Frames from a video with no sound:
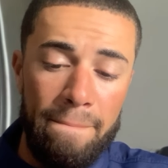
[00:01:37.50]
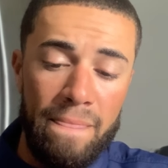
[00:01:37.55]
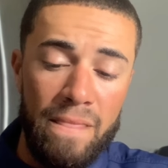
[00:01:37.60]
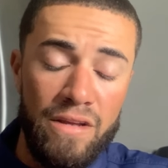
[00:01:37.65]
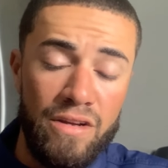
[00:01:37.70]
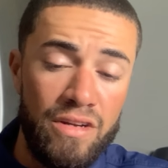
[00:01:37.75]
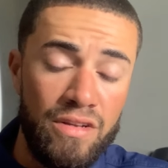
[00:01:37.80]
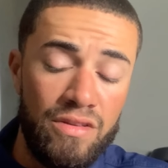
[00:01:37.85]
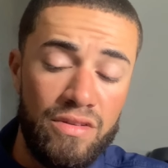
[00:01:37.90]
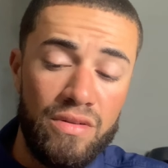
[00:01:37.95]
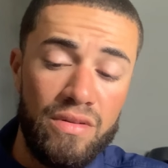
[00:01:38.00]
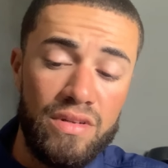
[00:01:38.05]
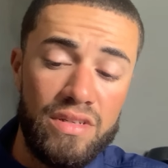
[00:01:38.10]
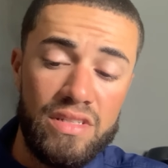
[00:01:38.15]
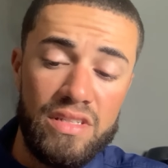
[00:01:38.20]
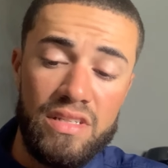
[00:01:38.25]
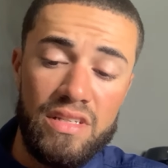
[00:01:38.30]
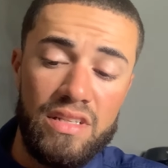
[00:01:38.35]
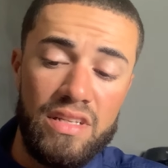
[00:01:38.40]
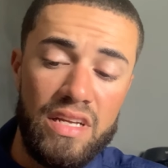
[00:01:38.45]
You could throw this
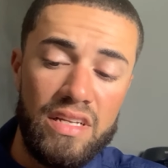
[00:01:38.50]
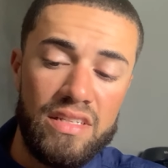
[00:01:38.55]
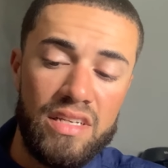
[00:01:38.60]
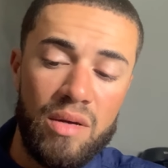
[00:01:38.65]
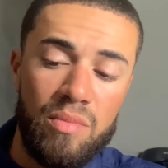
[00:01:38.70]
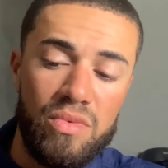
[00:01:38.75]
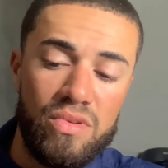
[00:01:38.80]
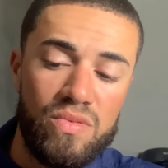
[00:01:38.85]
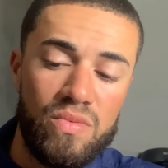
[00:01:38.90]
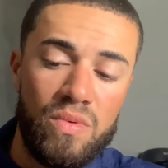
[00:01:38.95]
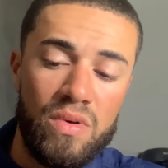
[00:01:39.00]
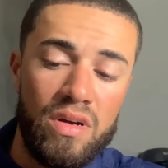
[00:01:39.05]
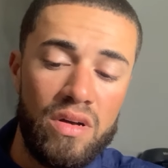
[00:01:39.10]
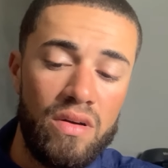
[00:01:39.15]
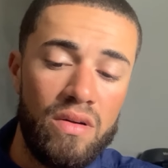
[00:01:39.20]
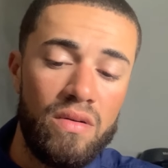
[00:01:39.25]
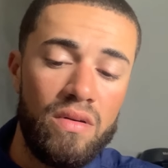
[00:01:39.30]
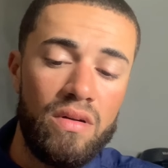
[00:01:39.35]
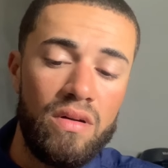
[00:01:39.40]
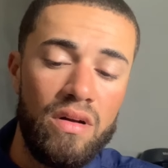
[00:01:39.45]
in the daytime as
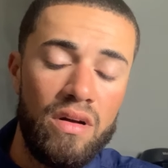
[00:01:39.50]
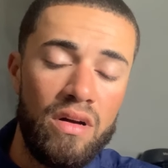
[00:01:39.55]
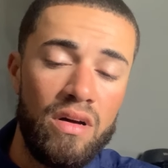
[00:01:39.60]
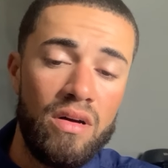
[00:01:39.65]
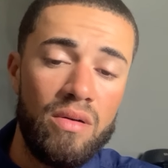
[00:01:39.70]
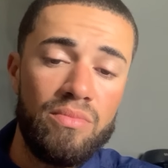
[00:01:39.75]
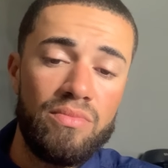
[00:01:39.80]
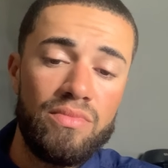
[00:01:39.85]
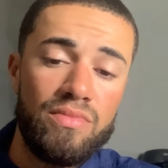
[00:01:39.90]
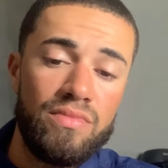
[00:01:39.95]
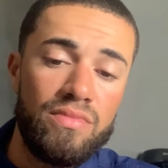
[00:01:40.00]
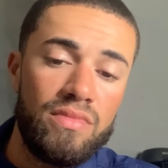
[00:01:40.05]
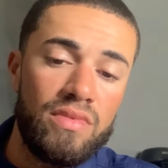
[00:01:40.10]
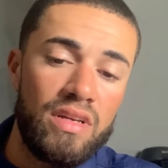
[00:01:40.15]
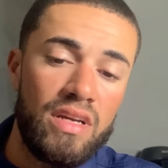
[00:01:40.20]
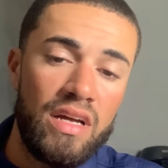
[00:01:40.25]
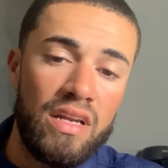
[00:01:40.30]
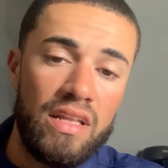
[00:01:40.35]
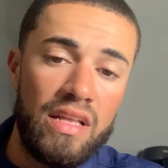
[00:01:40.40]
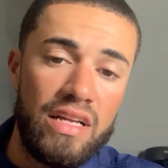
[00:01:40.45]
well.
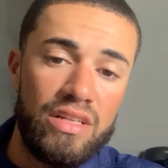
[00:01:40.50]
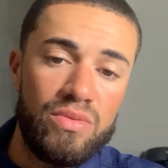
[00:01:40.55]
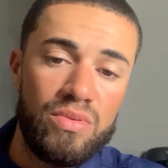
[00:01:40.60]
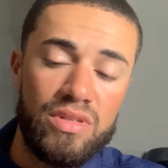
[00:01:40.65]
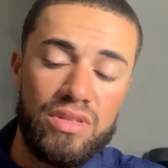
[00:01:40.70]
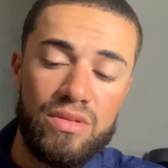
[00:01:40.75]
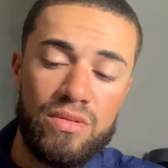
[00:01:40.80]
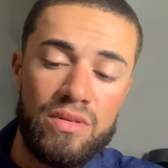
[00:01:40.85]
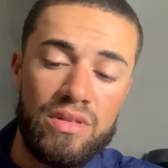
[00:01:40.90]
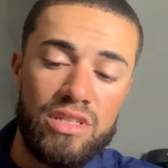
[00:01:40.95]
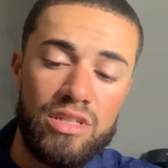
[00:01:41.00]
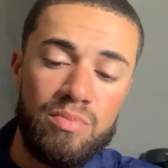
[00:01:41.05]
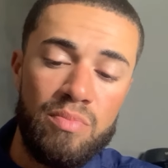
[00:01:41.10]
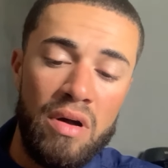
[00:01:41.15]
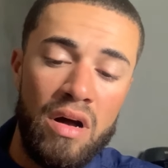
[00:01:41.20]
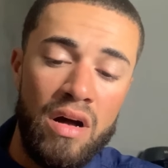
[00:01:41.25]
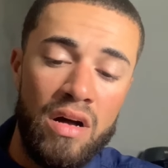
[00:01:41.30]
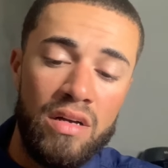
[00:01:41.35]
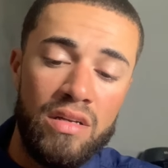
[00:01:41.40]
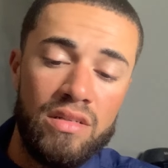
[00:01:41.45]
Kind of that twitch
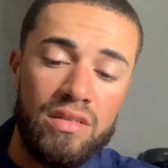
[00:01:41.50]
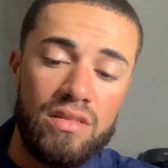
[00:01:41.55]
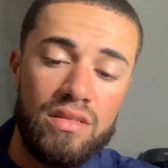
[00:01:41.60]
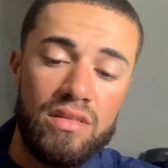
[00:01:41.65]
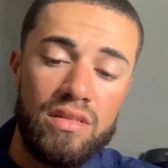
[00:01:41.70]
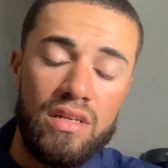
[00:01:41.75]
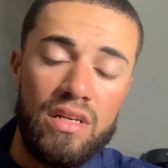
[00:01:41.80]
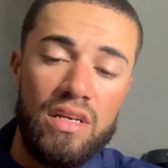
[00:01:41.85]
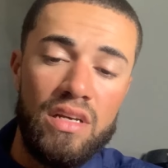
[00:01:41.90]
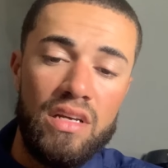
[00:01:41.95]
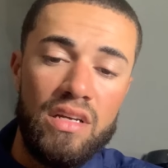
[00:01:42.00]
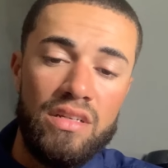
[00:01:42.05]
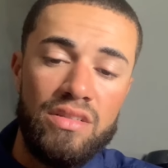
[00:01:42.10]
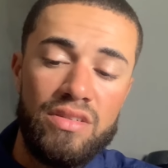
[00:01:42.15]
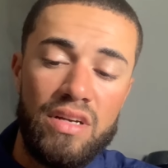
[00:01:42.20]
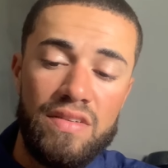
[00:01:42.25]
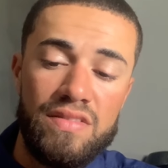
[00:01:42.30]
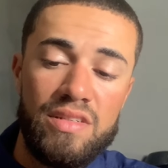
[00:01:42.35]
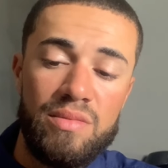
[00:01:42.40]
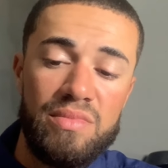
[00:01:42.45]
pause,
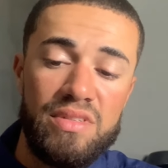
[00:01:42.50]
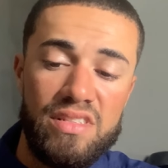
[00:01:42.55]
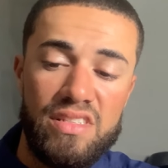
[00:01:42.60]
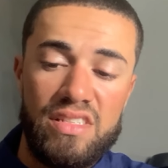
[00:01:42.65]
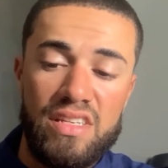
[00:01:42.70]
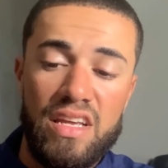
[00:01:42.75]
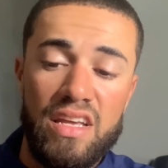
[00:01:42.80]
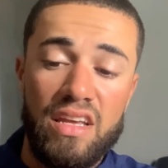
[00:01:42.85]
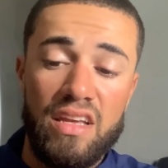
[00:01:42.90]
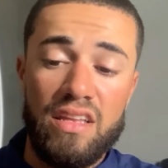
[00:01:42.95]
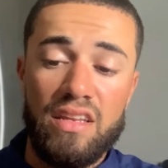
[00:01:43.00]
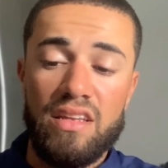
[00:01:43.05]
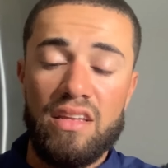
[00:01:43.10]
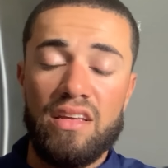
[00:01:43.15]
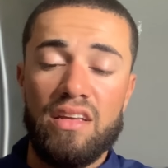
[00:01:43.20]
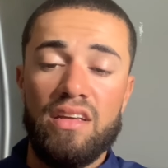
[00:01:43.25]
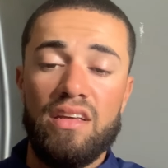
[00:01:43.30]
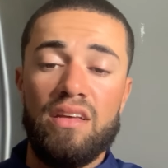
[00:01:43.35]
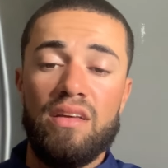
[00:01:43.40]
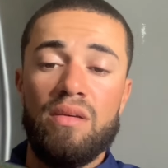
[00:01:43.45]
drives them insane.
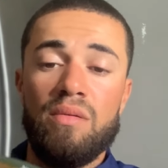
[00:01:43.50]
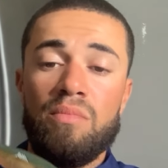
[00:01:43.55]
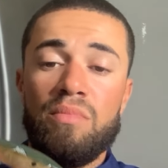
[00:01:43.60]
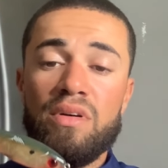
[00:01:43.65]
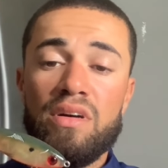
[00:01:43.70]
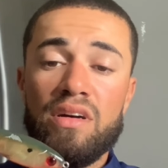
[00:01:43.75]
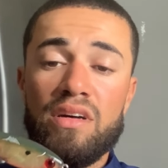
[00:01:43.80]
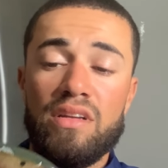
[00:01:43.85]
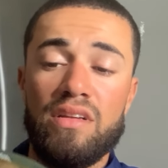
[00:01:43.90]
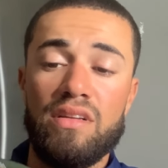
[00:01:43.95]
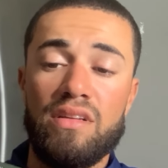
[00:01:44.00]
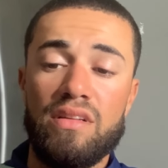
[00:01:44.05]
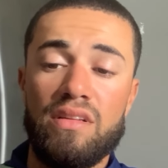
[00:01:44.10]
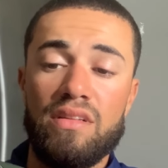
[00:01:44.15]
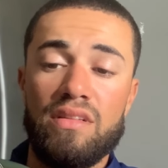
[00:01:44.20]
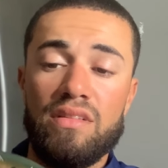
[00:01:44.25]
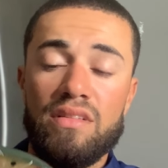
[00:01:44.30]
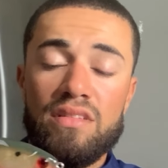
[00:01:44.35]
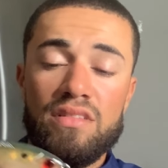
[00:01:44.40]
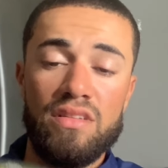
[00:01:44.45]
But
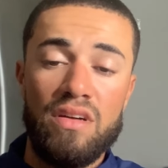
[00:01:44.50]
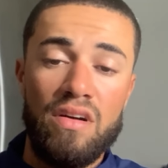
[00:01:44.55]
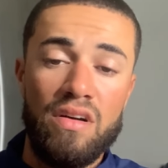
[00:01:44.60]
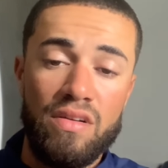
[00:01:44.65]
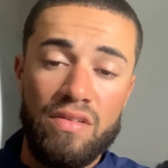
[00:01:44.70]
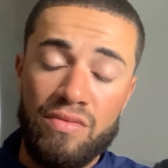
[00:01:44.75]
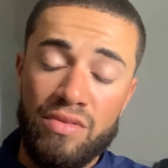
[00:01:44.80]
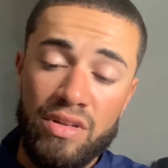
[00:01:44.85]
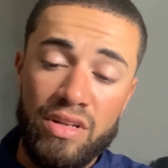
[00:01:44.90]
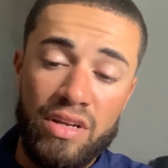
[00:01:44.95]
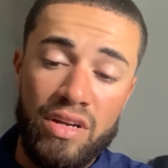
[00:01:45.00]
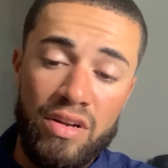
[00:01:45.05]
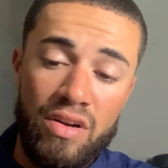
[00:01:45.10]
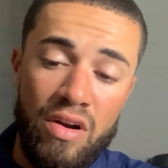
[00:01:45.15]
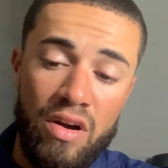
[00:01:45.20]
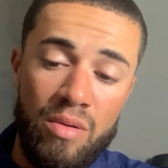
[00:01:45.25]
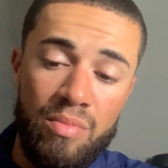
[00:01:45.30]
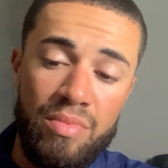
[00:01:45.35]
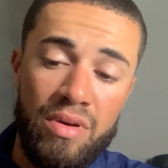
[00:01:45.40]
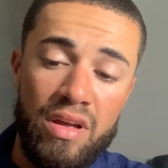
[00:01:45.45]
this is a really good
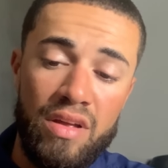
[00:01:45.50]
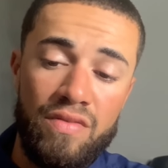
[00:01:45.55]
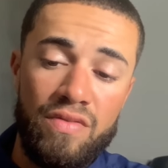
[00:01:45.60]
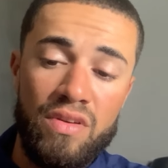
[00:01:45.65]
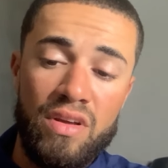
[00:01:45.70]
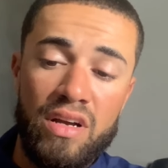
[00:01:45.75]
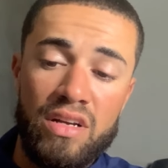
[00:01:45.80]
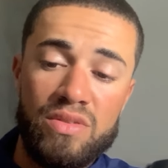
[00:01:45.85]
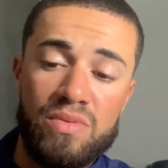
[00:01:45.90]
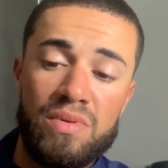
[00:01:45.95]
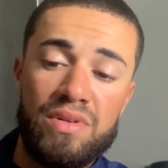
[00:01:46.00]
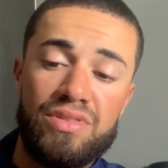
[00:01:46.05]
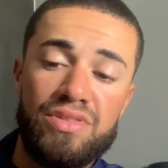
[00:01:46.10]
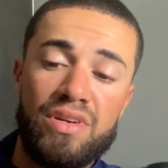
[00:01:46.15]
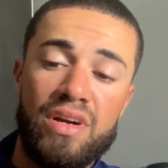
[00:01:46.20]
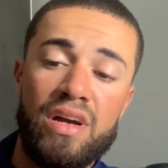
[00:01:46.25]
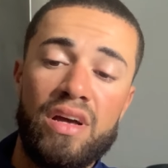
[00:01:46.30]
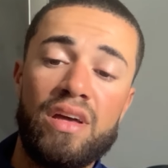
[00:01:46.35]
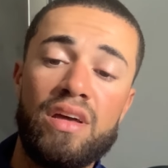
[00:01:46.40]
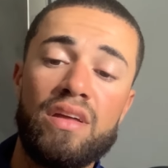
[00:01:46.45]
hard bait if you guys want to
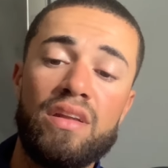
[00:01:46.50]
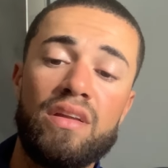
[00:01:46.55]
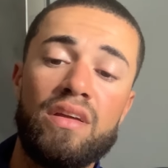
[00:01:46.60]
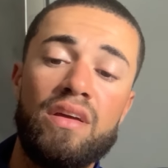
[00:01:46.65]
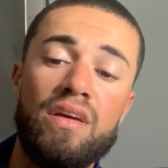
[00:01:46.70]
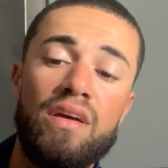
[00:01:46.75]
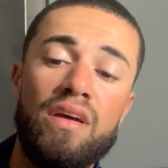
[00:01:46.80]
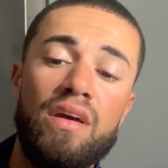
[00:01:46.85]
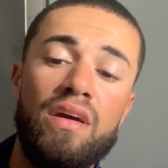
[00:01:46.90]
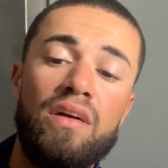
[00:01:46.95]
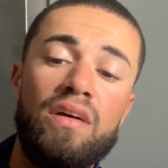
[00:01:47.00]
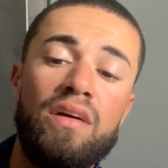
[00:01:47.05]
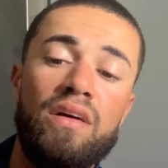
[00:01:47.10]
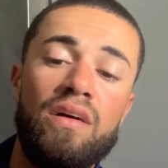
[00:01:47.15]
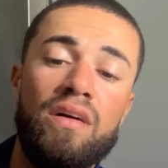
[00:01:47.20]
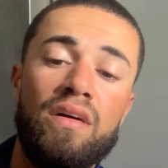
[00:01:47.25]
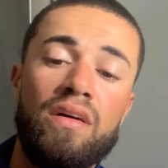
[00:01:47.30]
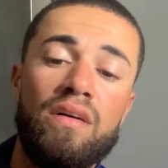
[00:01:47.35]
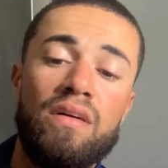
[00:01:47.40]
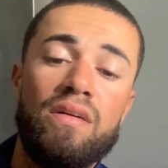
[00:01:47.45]
try it.
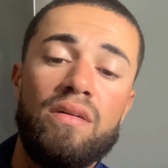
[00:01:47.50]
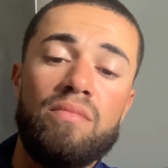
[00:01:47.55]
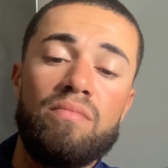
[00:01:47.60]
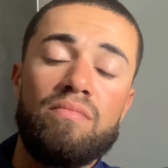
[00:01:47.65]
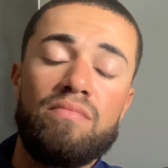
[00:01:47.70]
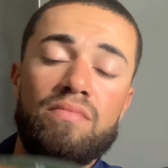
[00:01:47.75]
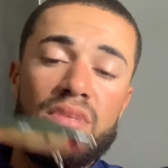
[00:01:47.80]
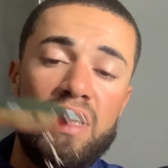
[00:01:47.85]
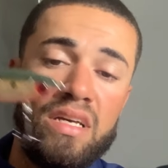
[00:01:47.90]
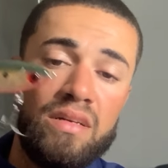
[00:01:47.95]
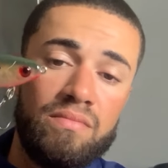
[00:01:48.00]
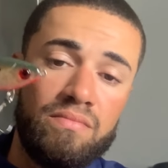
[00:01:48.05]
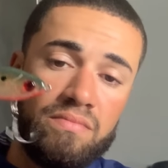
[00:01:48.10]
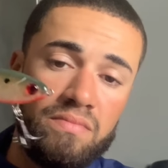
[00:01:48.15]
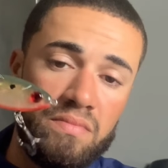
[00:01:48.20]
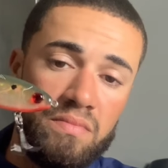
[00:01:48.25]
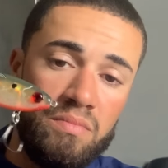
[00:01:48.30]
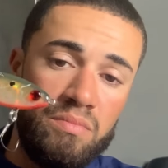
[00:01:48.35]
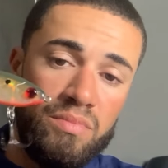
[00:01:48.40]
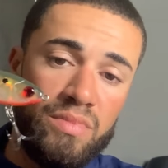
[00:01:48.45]
Yeah,
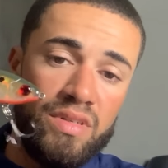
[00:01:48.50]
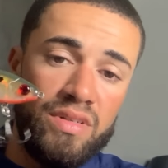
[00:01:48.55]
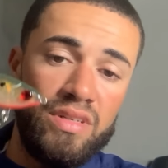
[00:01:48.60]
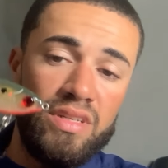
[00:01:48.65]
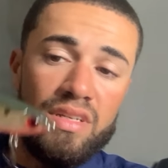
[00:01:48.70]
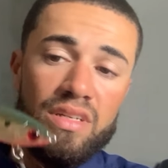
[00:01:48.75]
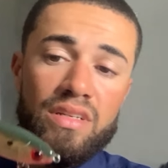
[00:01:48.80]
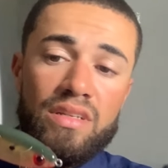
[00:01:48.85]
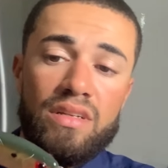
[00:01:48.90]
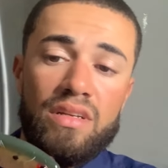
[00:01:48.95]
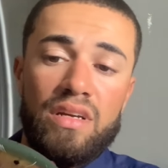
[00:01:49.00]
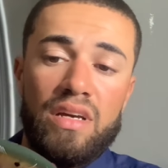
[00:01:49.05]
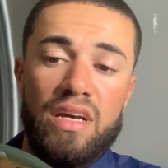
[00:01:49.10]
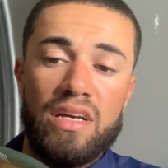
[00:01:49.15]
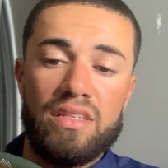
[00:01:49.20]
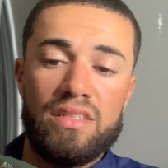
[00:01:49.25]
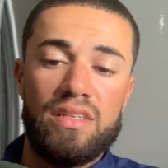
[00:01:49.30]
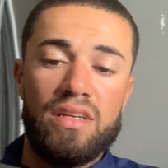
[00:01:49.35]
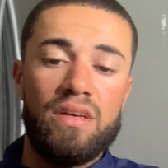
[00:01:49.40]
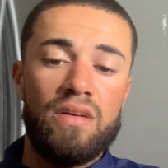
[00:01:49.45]
Mirrodine
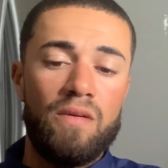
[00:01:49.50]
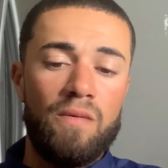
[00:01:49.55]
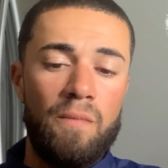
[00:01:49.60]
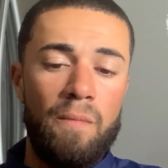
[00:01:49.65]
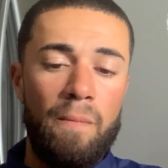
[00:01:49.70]
XL.